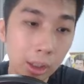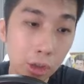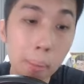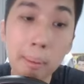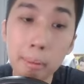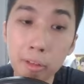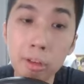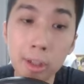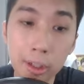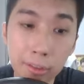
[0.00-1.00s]
you'll be able to
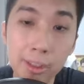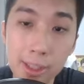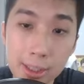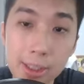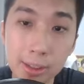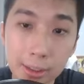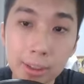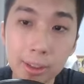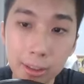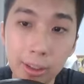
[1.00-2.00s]
feel the difference,
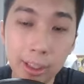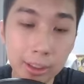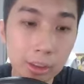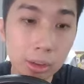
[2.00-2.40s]
right?